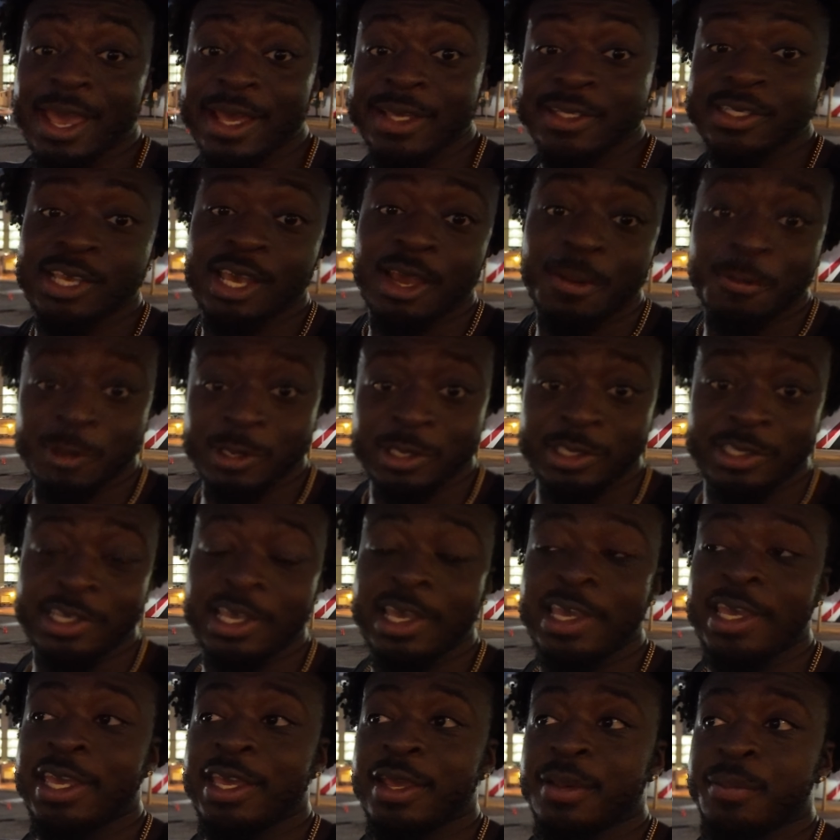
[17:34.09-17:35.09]
as I was
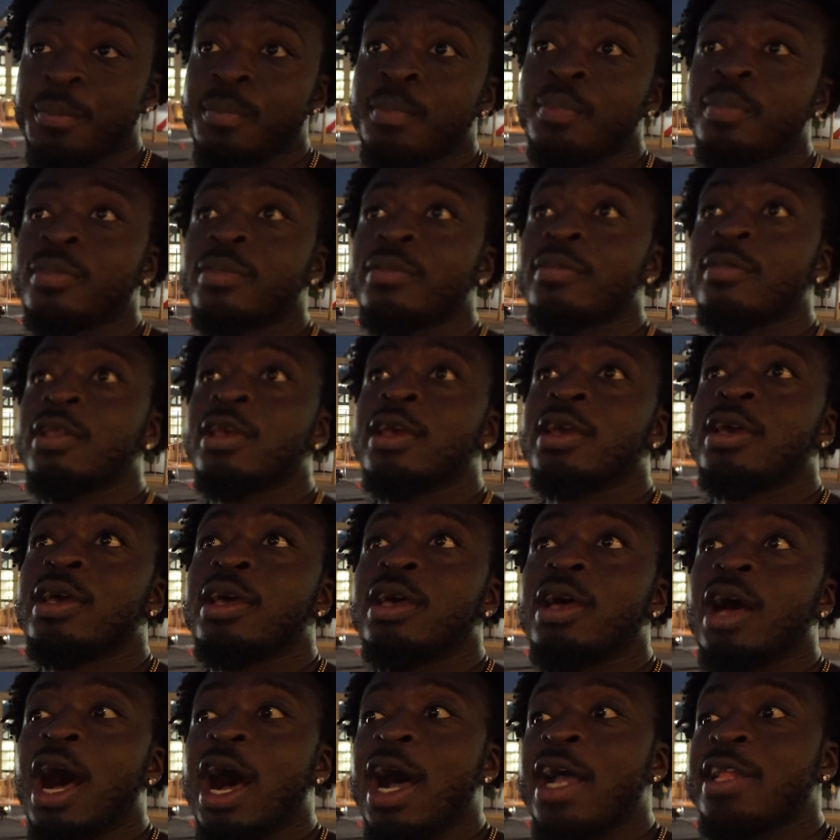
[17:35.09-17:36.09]
saying,
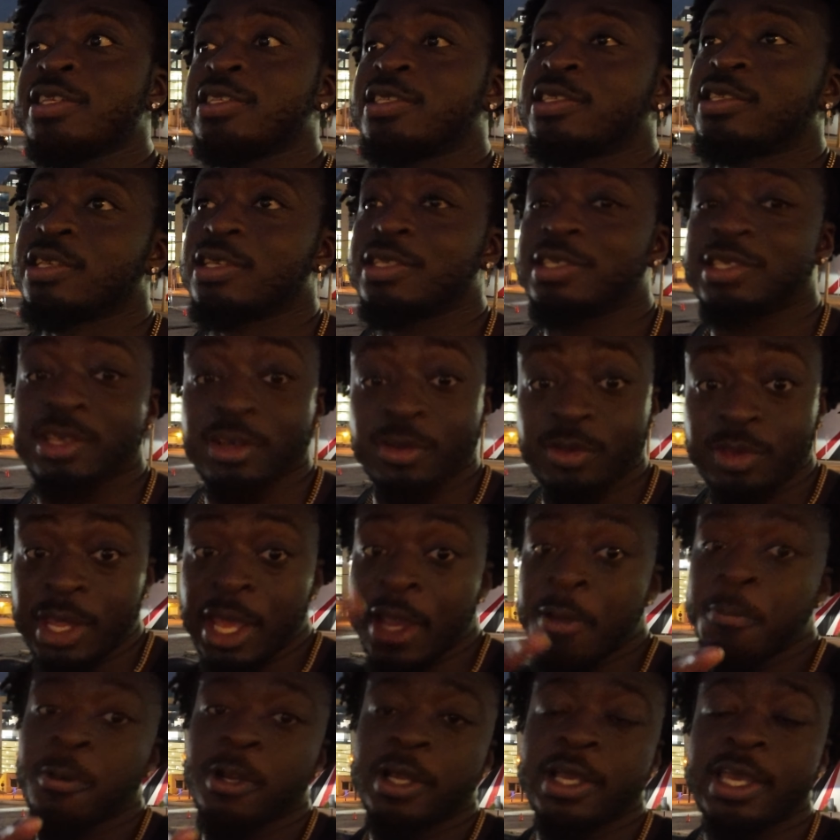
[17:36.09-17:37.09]
honestly, so
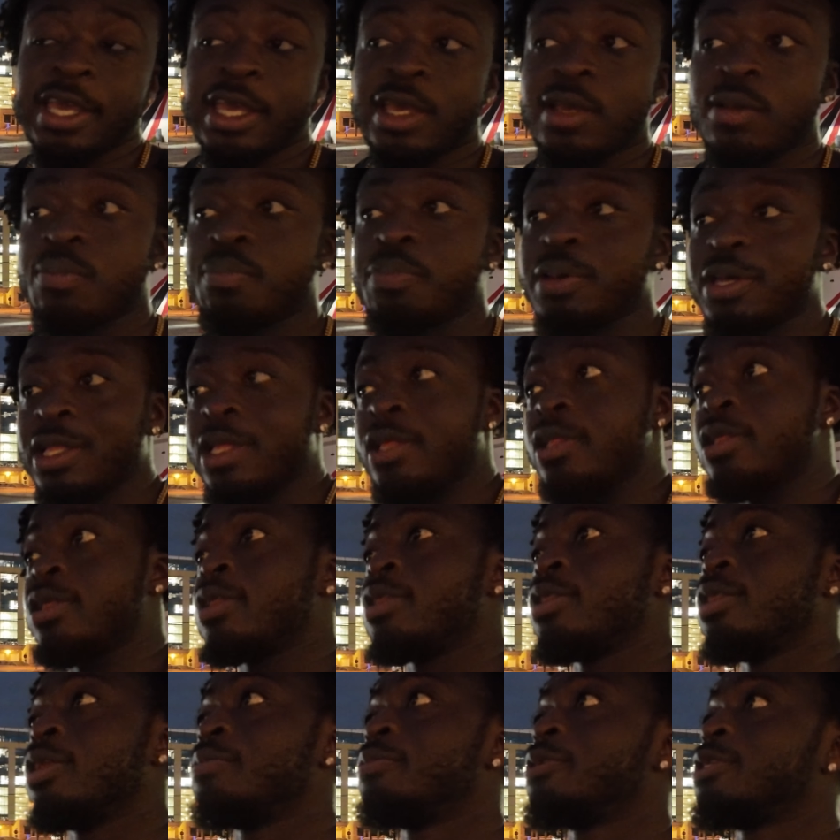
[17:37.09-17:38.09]
networking, but
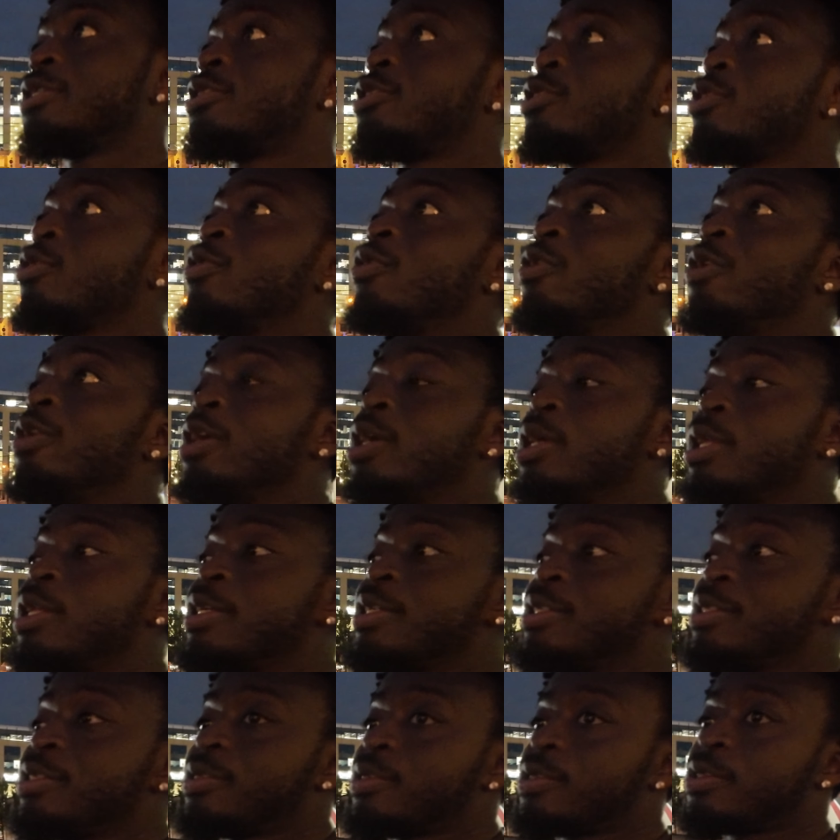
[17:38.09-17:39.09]
number two, it
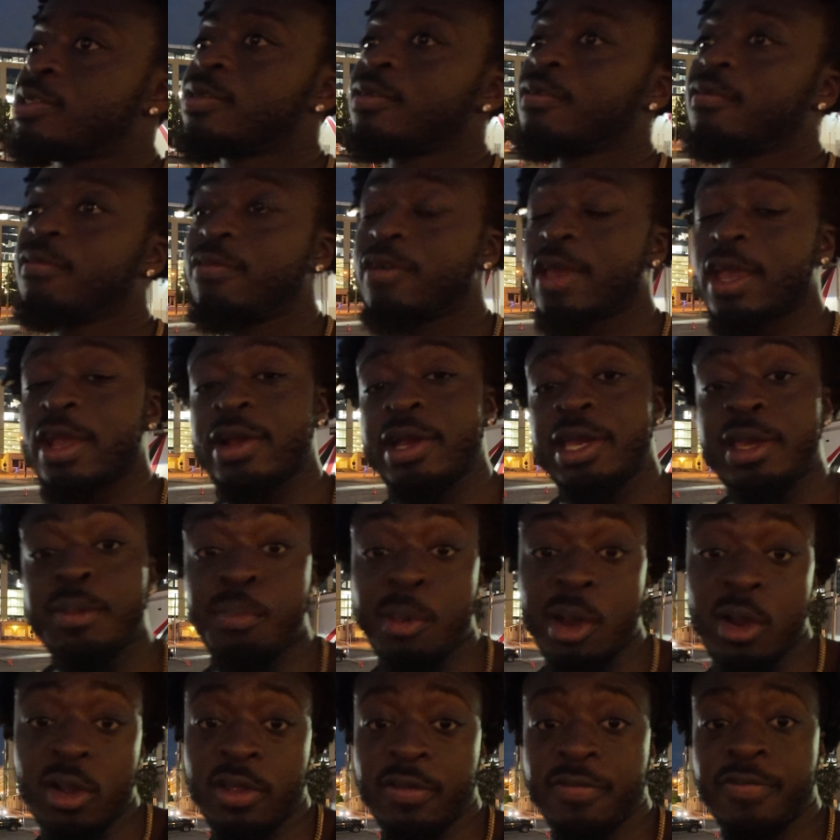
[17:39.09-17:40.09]
is very
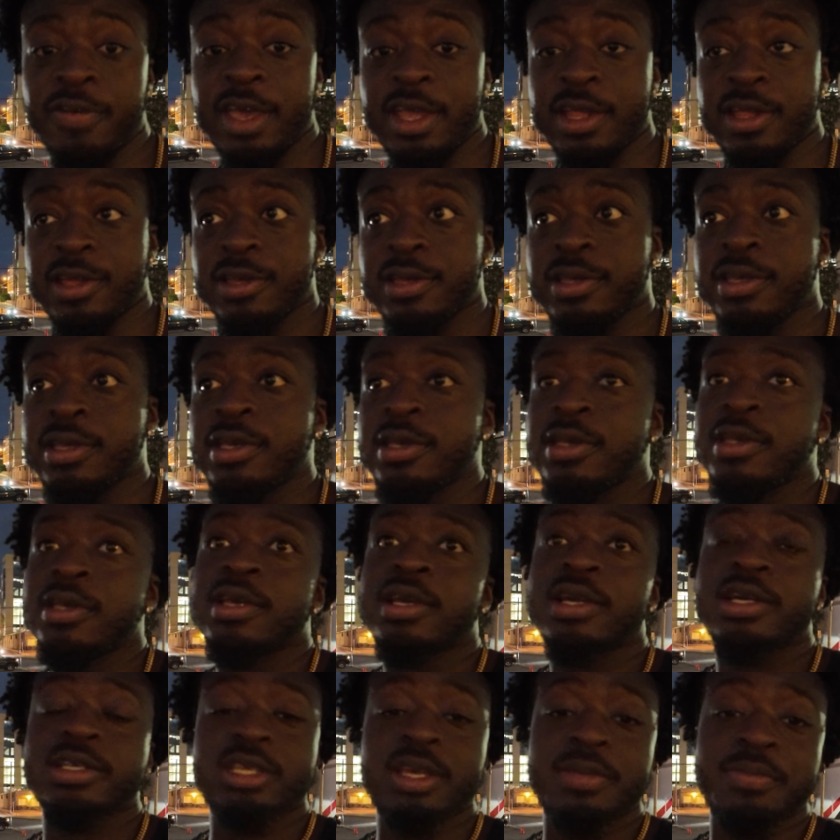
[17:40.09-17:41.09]
motivating.
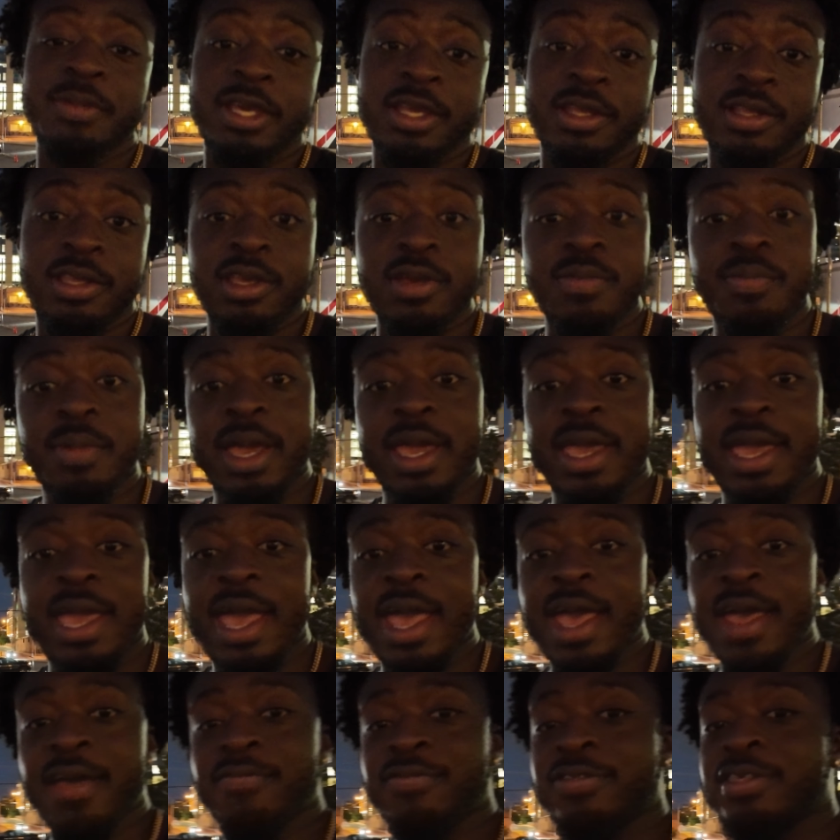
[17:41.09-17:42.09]
Because I mean, you might
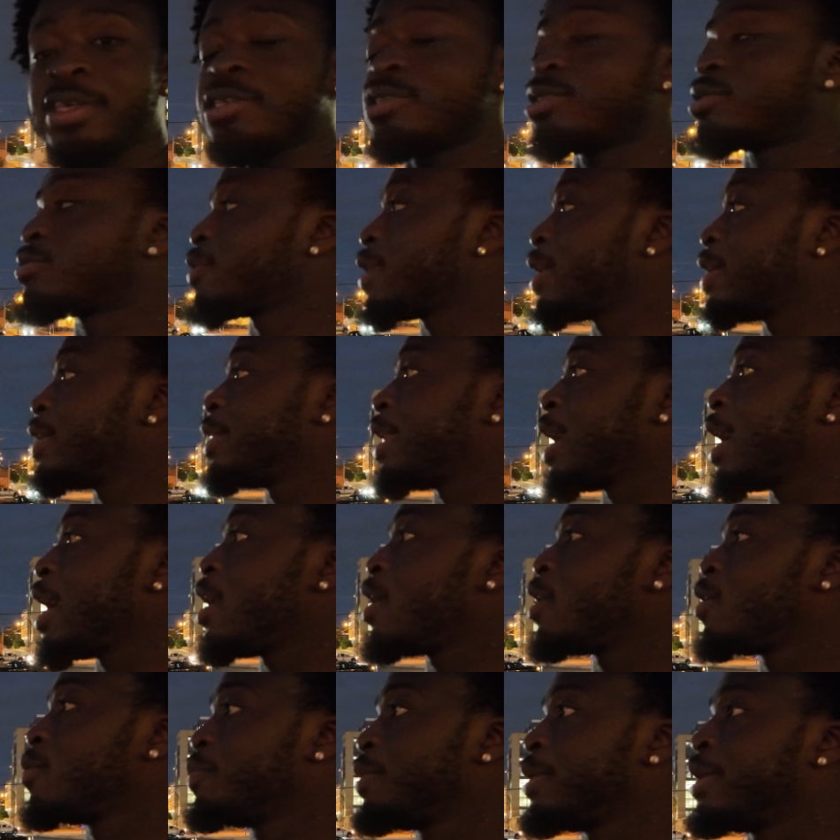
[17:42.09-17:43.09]
have this right
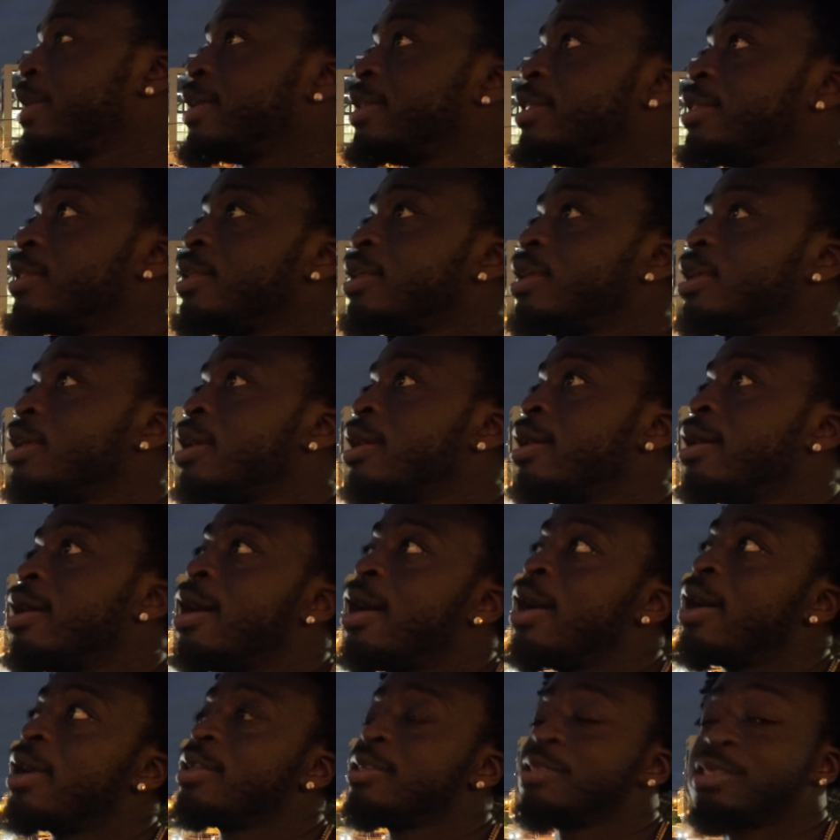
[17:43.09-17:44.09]
now, but
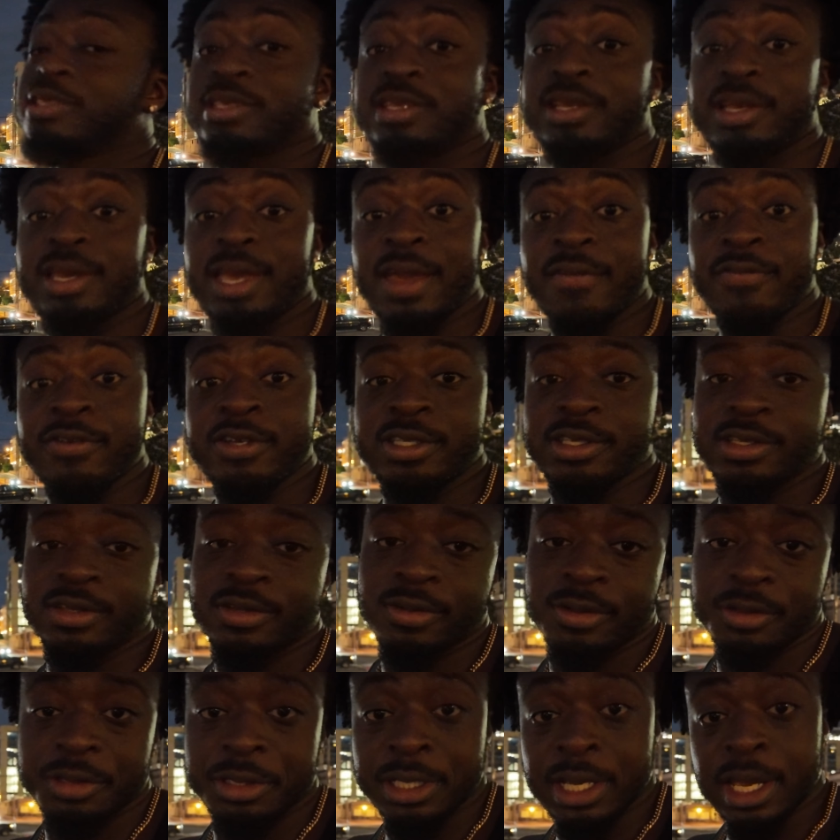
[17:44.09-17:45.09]
honestly, every
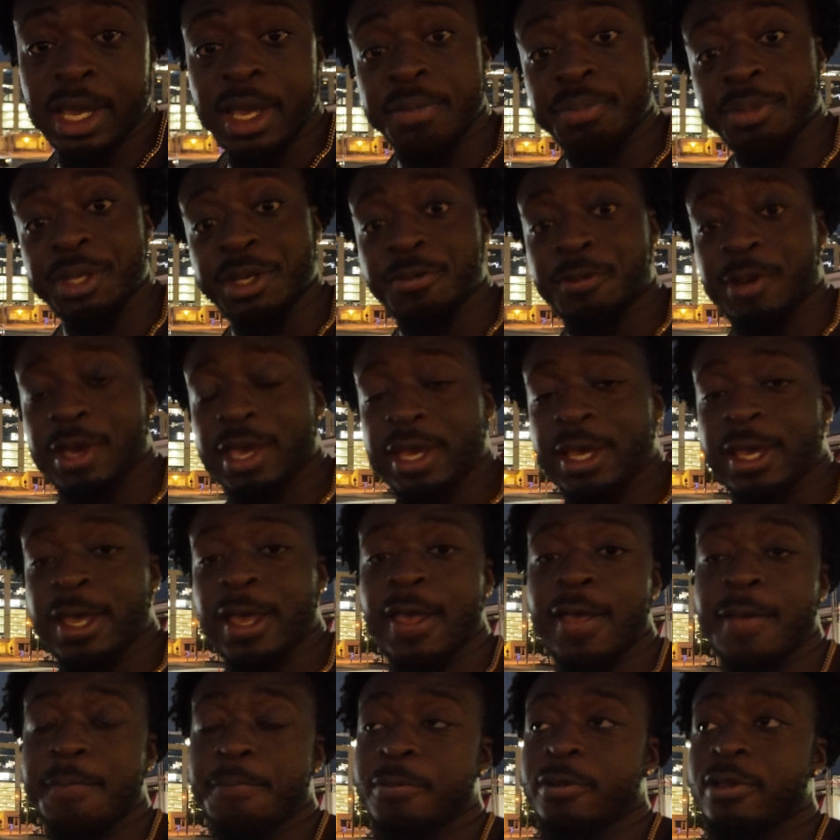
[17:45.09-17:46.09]
single time you wake
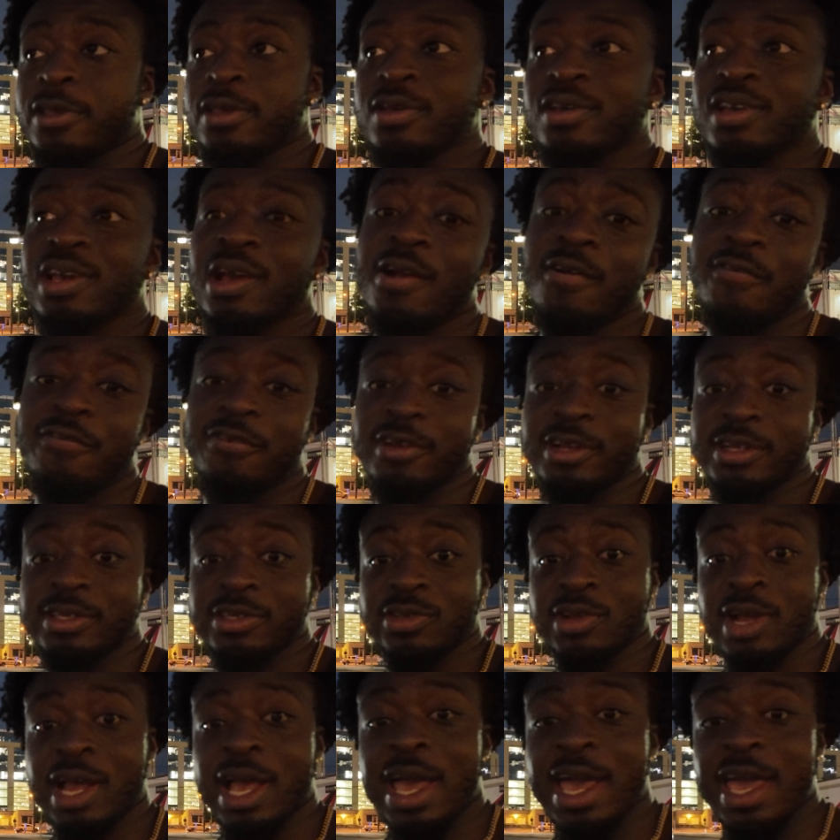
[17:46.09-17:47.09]
up or you go for a
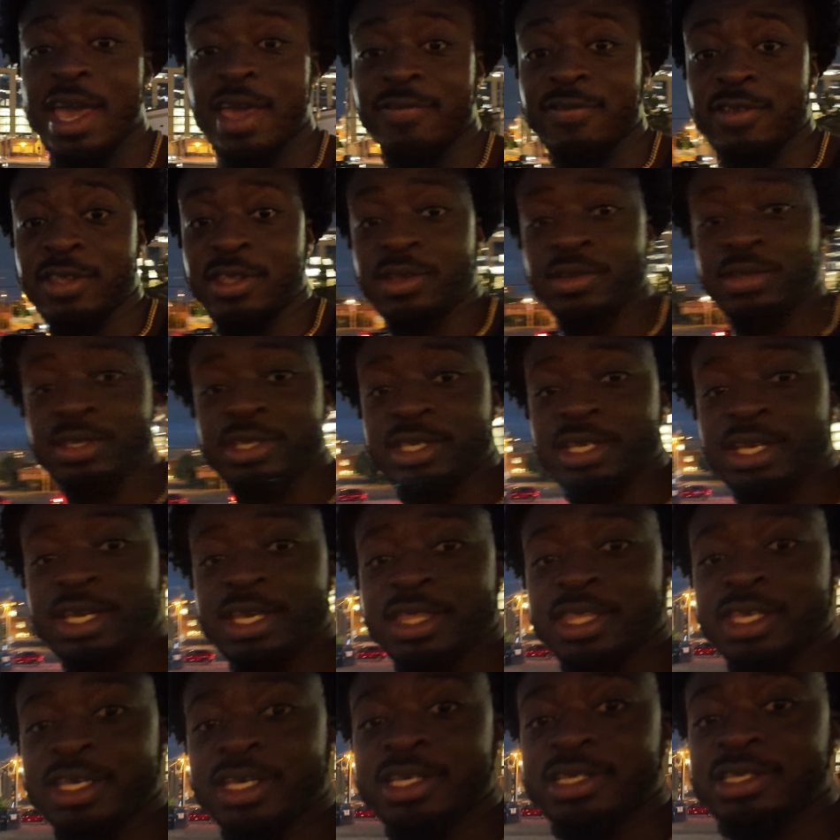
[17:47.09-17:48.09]
drive and you see
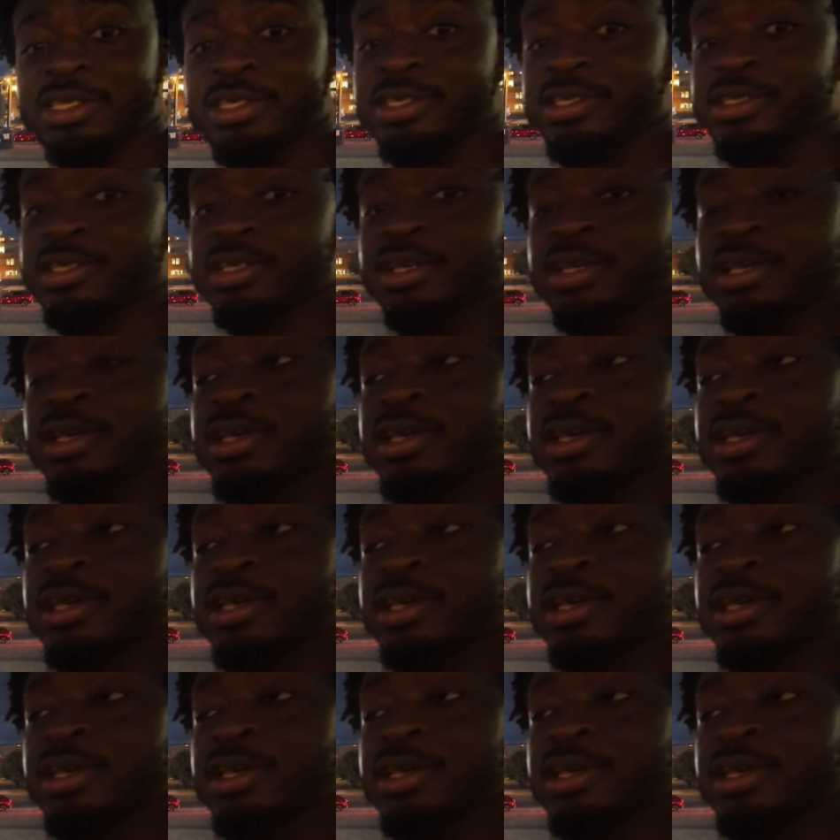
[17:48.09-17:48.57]
this,